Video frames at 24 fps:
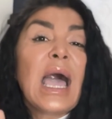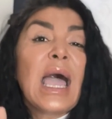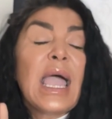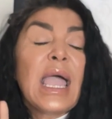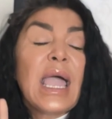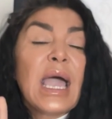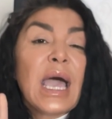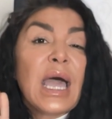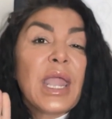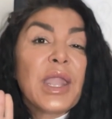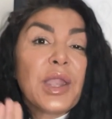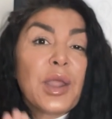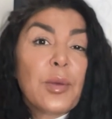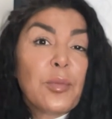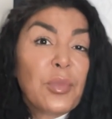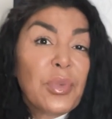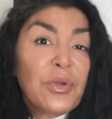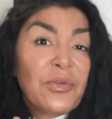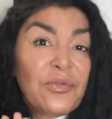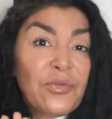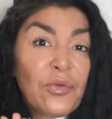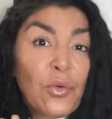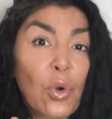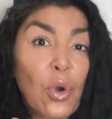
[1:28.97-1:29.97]
And
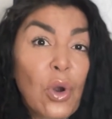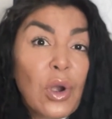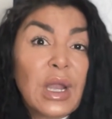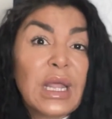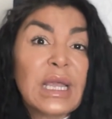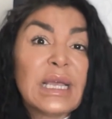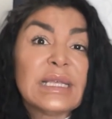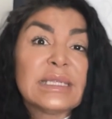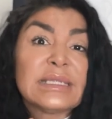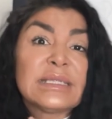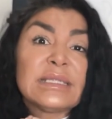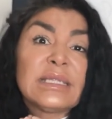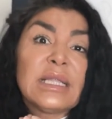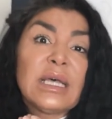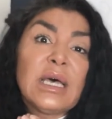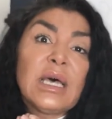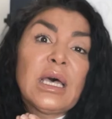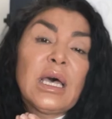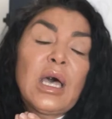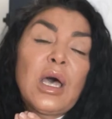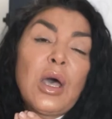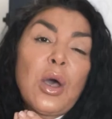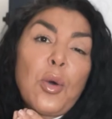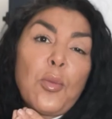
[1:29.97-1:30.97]
number four is
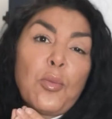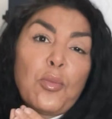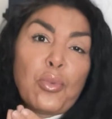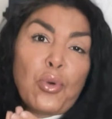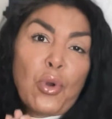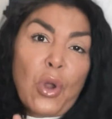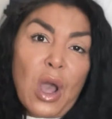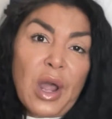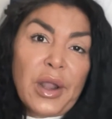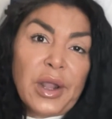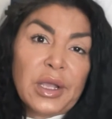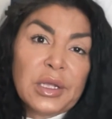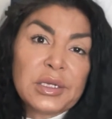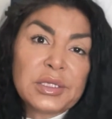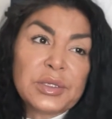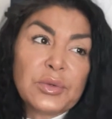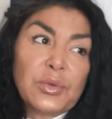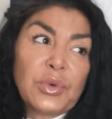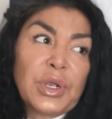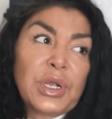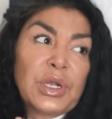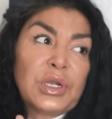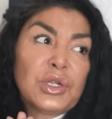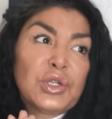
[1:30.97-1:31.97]
the product
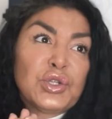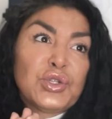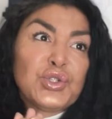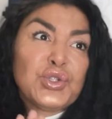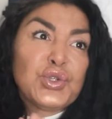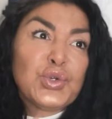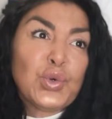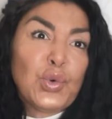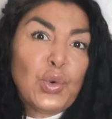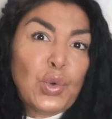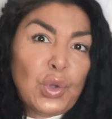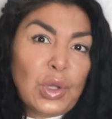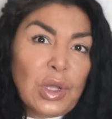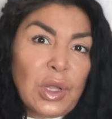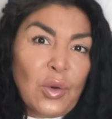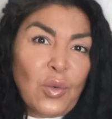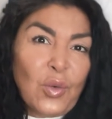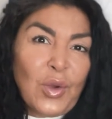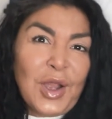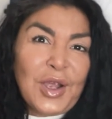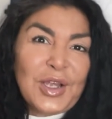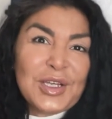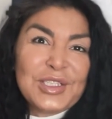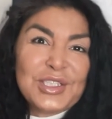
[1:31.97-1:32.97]
aware, the tool
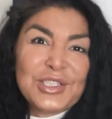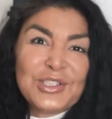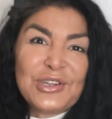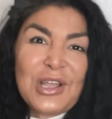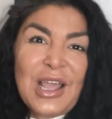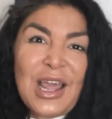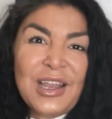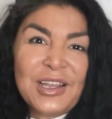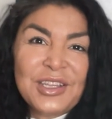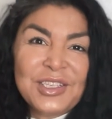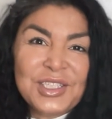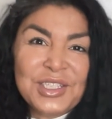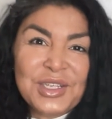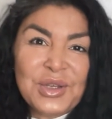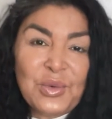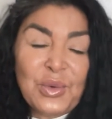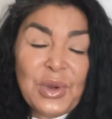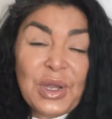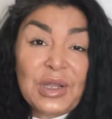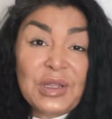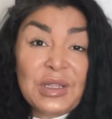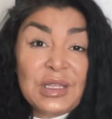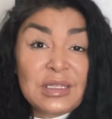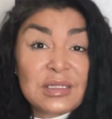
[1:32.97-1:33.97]
aware, strategy
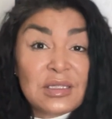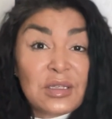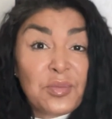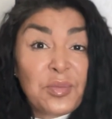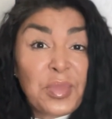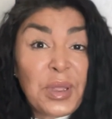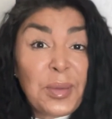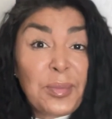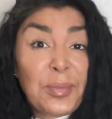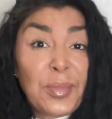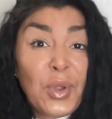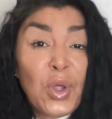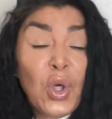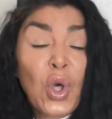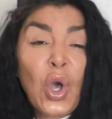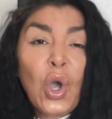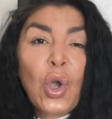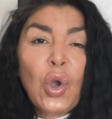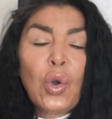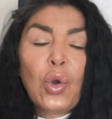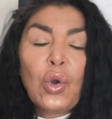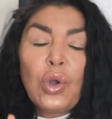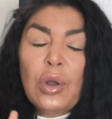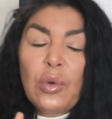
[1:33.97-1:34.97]
aware. These are people
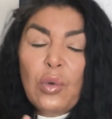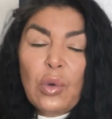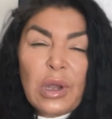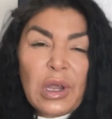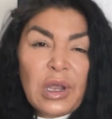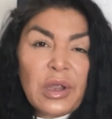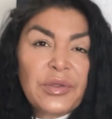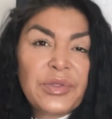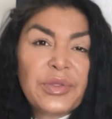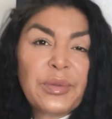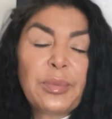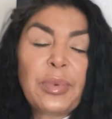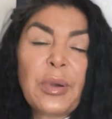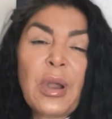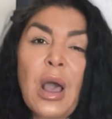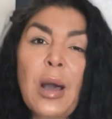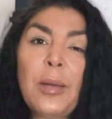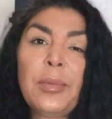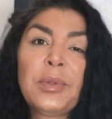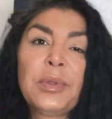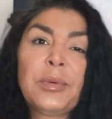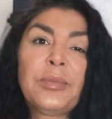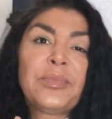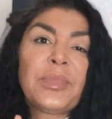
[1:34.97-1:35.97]
who are aware of the
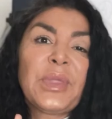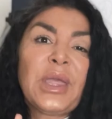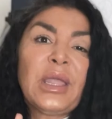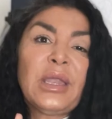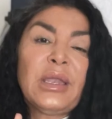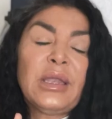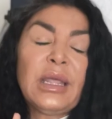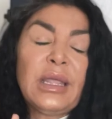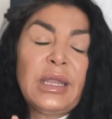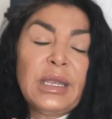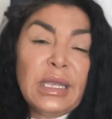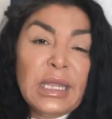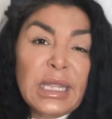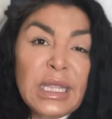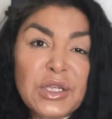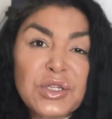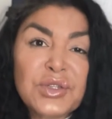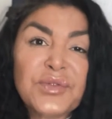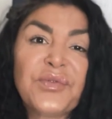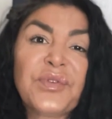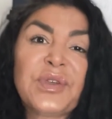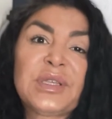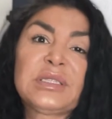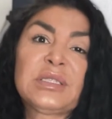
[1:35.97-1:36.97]
problem. They, they need
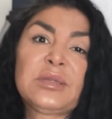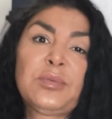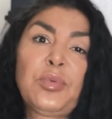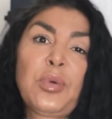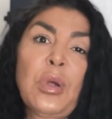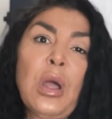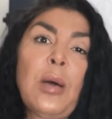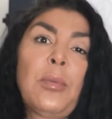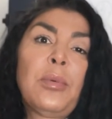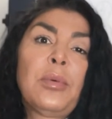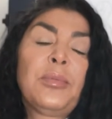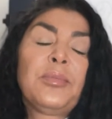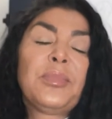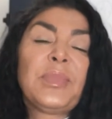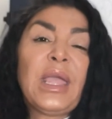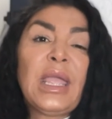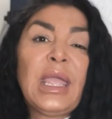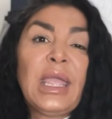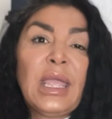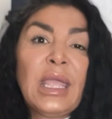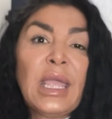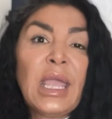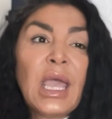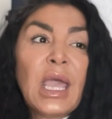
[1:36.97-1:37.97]
to fix the problem.
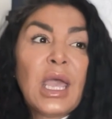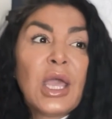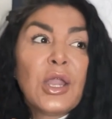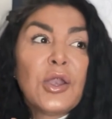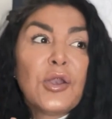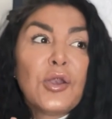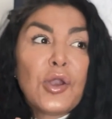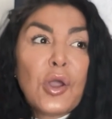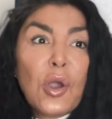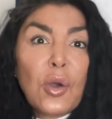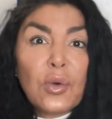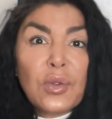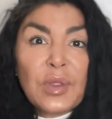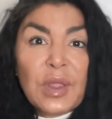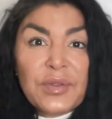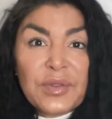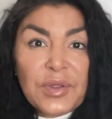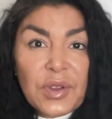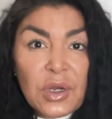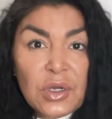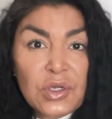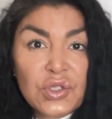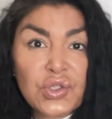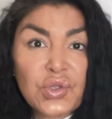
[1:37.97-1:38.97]
They know that
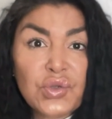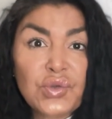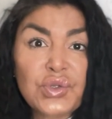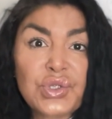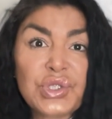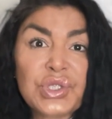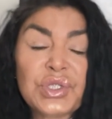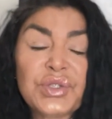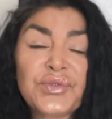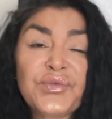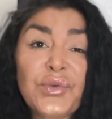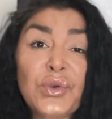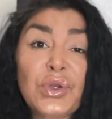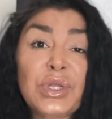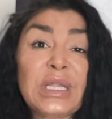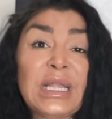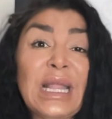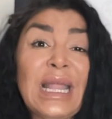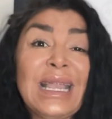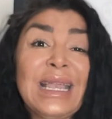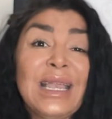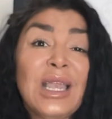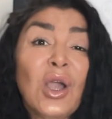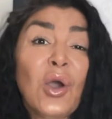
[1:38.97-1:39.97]
there are solutions for it.
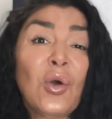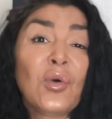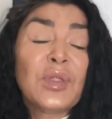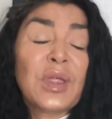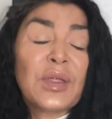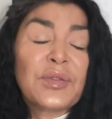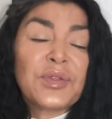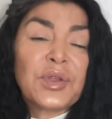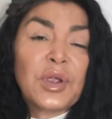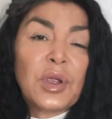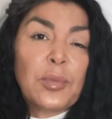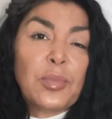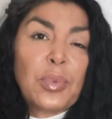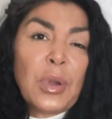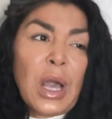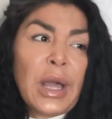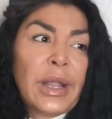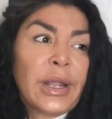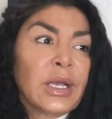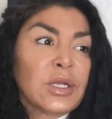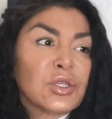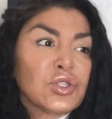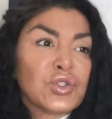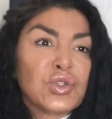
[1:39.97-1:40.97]
They know that there are
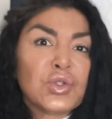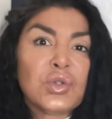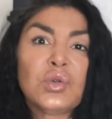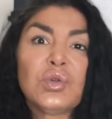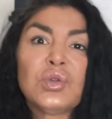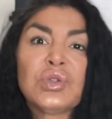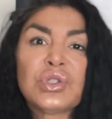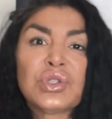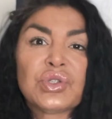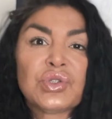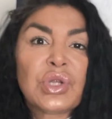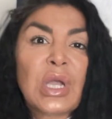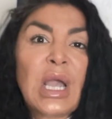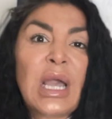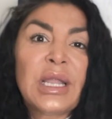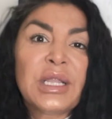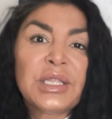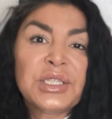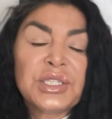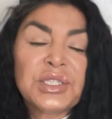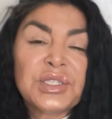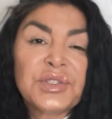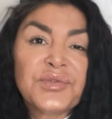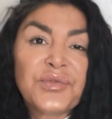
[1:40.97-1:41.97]
products, tools,
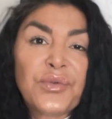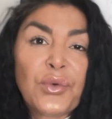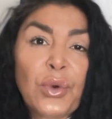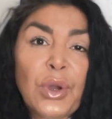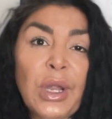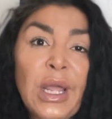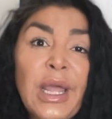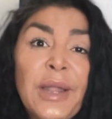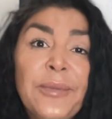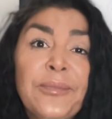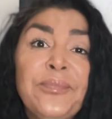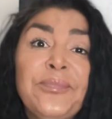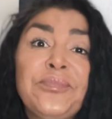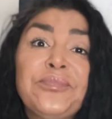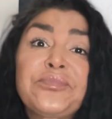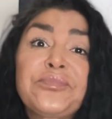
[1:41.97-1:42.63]
strategies for it.